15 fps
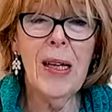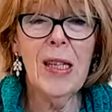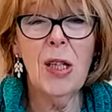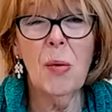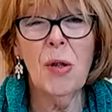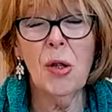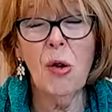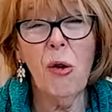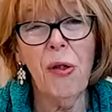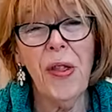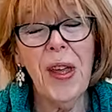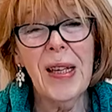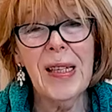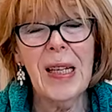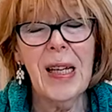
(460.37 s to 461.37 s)
So, it's got
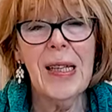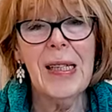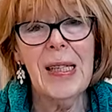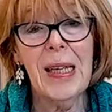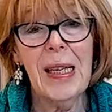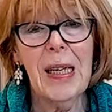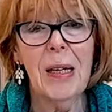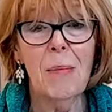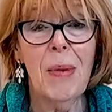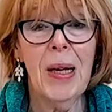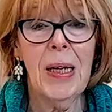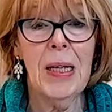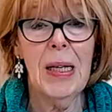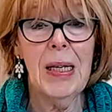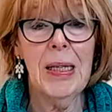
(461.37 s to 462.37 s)
things like zinc and
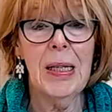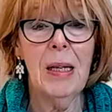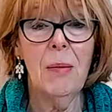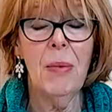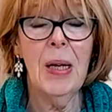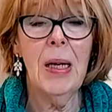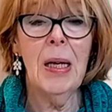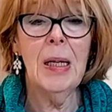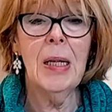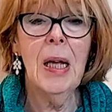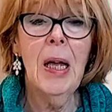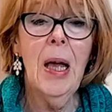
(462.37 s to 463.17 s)
magnesium in it,